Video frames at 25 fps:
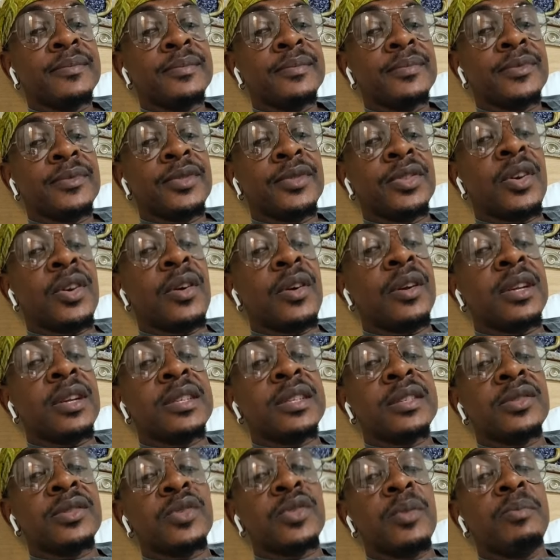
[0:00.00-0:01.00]
Don't listen
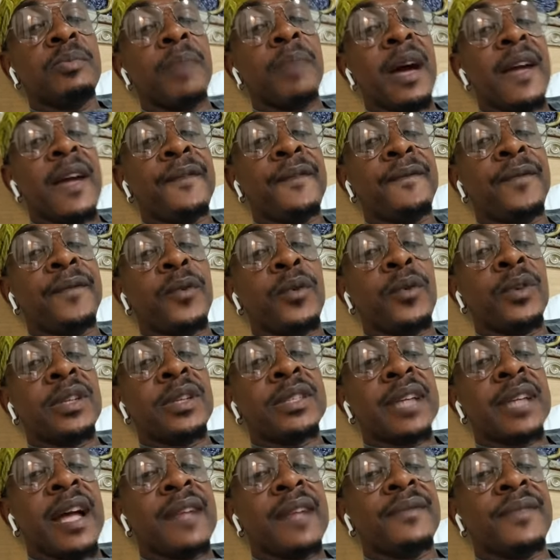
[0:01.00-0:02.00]
to my foolish
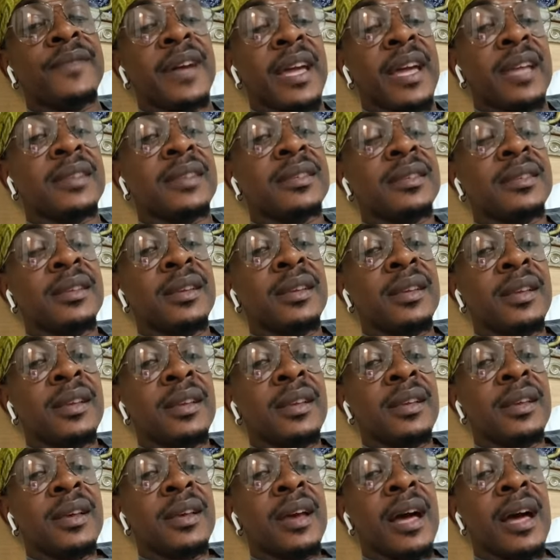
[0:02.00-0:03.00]
advice.
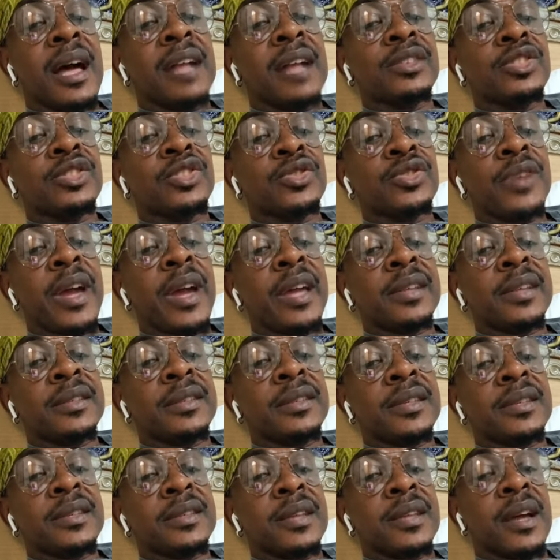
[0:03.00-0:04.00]
And try it, sister